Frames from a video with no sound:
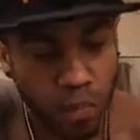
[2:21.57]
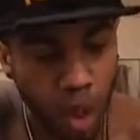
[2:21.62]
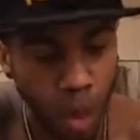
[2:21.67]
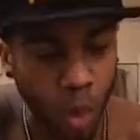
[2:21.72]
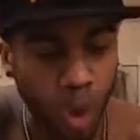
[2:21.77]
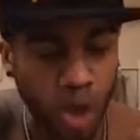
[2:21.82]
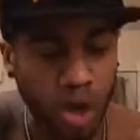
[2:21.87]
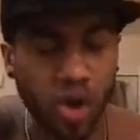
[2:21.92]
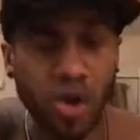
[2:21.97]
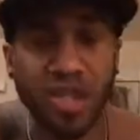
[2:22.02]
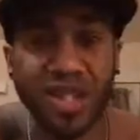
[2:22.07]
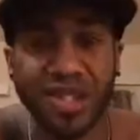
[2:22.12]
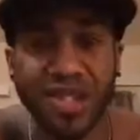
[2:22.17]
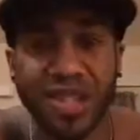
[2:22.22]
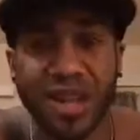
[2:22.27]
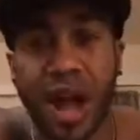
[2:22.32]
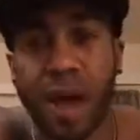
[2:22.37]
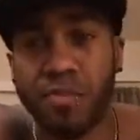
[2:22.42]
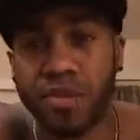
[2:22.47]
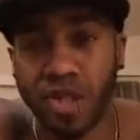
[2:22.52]
What goes on the
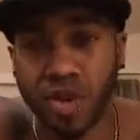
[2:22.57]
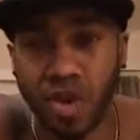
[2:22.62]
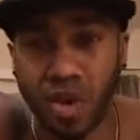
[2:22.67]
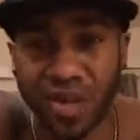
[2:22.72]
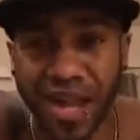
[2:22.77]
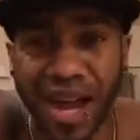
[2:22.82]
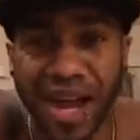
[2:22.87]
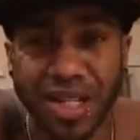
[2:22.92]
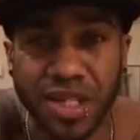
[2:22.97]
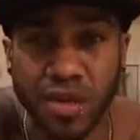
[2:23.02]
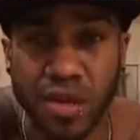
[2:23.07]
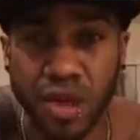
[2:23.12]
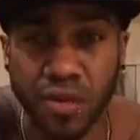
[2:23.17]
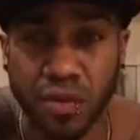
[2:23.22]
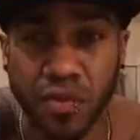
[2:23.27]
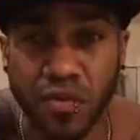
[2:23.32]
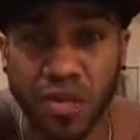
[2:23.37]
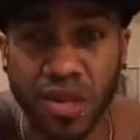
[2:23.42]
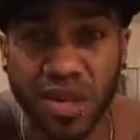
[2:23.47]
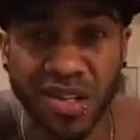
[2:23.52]
top is called hot sauce,
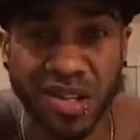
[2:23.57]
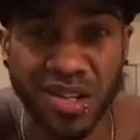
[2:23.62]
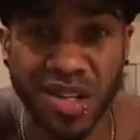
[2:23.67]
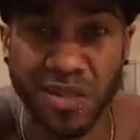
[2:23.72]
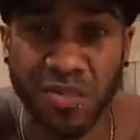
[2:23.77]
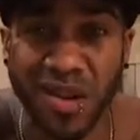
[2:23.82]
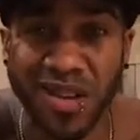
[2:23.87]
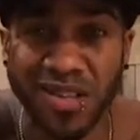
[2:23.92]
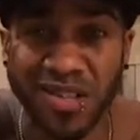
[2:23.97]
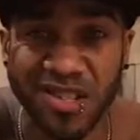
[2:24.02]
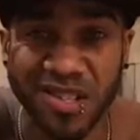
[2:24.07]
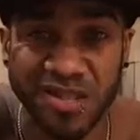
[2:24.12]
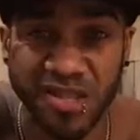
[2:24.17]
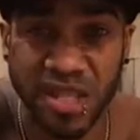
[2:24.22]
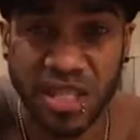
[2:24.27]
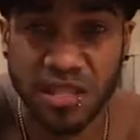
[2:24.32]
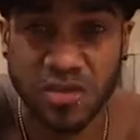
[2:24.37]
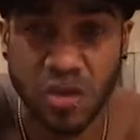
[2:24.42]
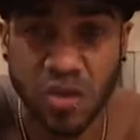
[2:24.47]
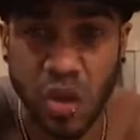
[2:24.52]
but really just a spicy chili.
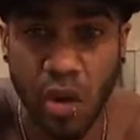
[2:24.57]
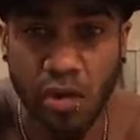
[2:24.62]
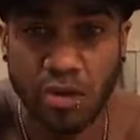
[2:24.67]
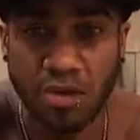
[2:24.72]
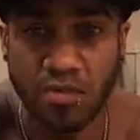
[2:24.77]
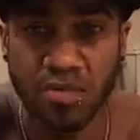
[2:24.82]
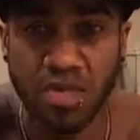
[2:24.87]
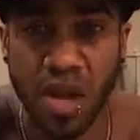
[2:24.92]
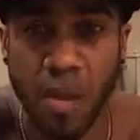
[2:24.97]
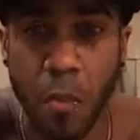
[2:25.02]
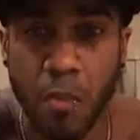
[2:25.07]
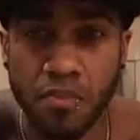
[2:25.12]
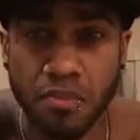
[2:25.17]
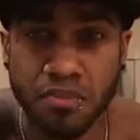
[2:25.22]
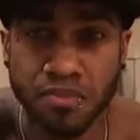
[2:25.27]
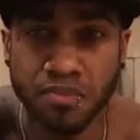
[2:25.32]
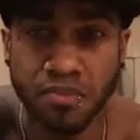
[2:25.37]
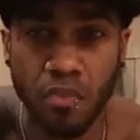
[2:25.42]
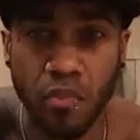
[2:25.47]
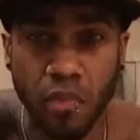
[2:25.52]
You know what I'm saying?
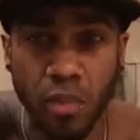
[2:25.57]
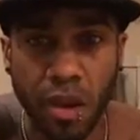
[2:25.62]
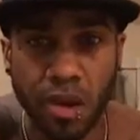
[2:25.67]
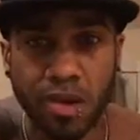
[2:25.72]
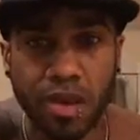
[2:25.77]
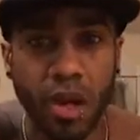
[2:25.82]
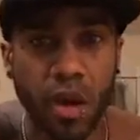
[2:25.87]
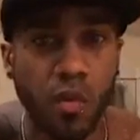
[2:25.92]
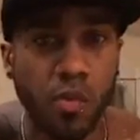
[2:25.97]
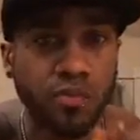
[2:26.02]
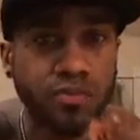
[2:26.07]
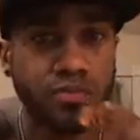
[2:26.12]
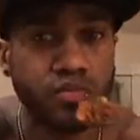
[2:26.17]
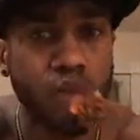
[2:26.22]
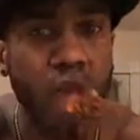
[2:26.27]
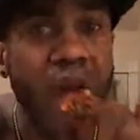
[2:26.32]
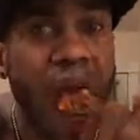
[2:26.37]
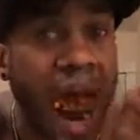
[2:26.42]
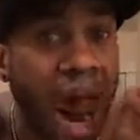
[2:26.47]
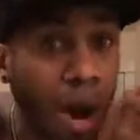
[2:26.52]
So,
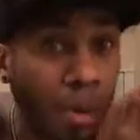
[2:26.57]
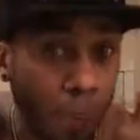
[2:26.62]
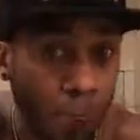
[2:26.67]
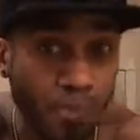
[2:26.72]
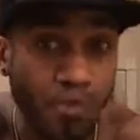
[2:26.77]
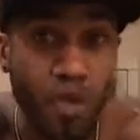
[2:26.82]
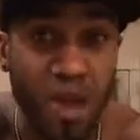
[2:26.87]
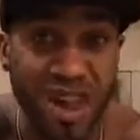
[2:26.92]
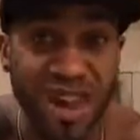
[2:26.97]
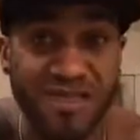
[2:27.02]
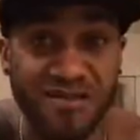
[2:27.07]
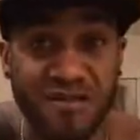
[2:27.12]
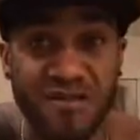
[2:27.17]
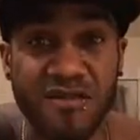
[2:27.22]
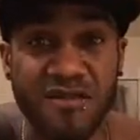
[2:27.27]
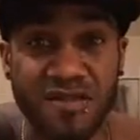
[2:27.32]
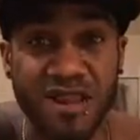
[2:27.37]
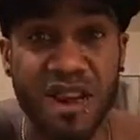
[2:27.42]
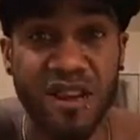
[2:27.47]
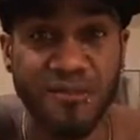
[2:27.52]
the
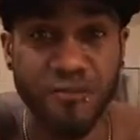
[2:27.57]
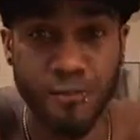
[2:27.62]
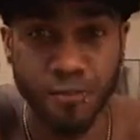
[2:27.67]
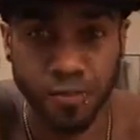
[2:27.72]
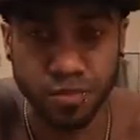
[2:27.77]
answer is yes.